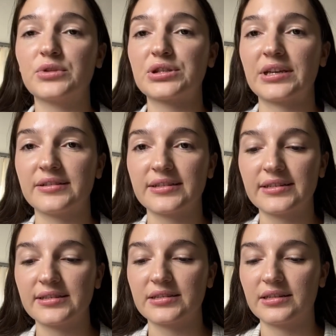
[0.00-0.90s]
tells
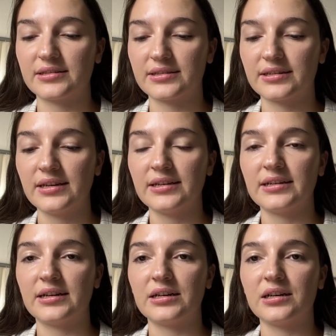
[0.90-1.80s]
us that
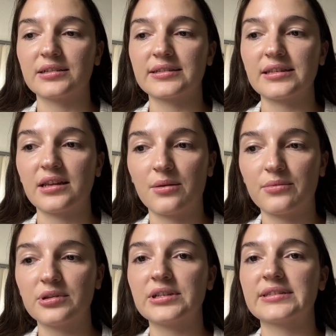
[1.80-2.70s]
the
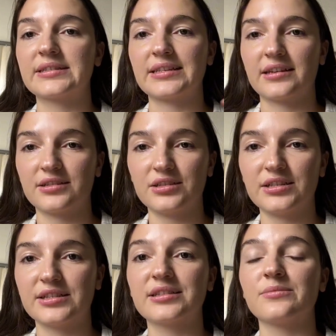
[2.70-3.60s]
number in the center
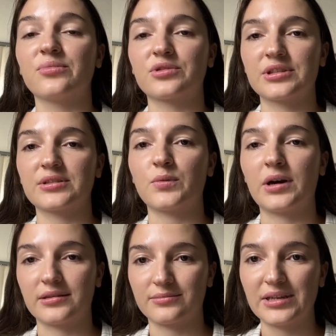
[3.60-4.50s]
is the important
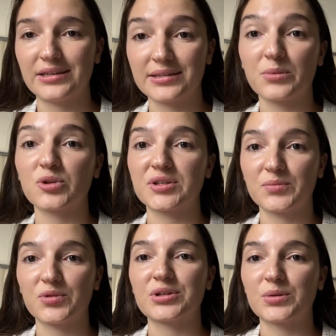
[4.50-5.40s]
one, the most
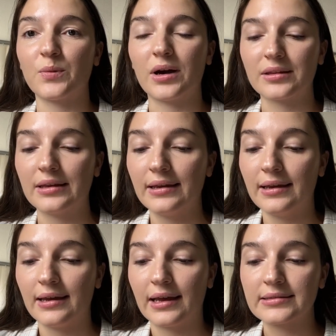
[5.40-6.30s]
important one.
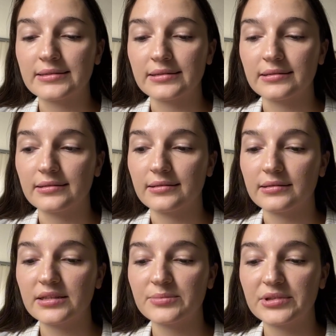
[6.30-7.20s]
And
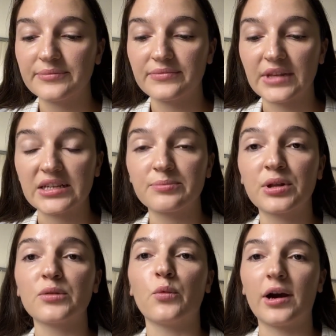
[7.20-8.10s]
let me
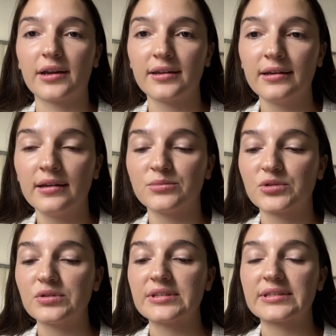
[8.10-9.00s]
explain why.
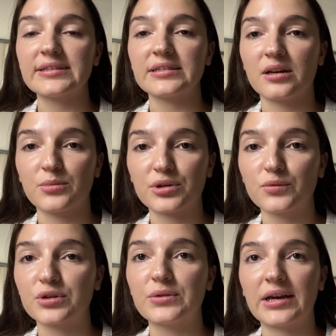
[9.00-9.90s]
Because this number,
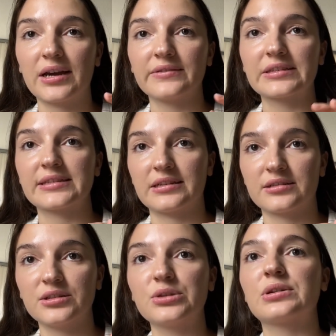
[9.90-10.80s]
what we have in the
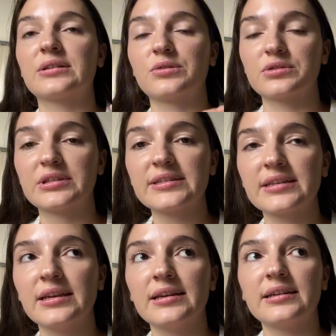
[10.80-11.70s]
center, you can notice
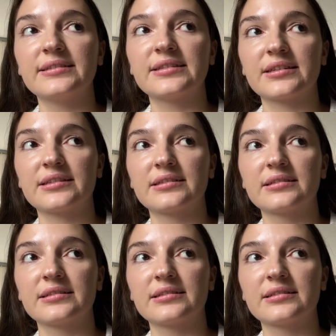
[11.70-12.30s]
that